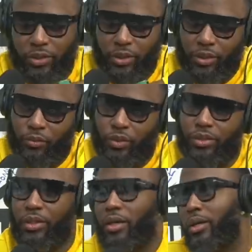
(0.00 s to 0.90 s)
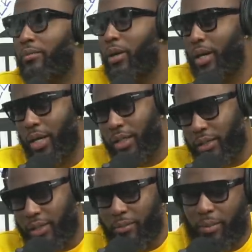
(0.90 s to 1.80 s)
to the went to the
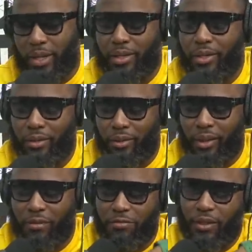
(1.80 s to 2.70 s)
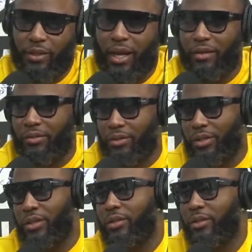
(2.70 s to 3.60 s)
combine, didn't make it, got fucked out of a deal.